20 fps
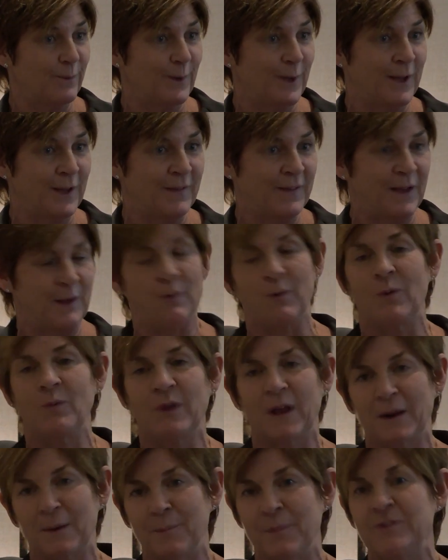and they
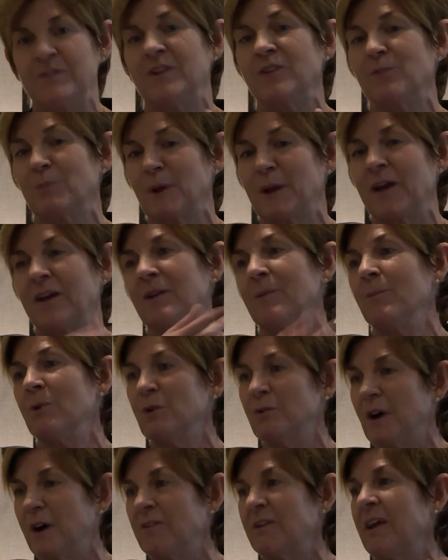had a business plan to
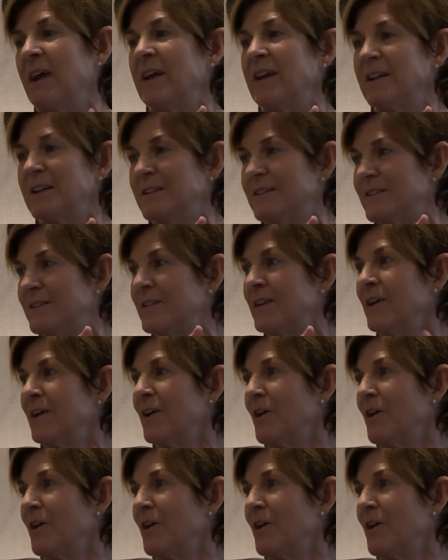move out tenants,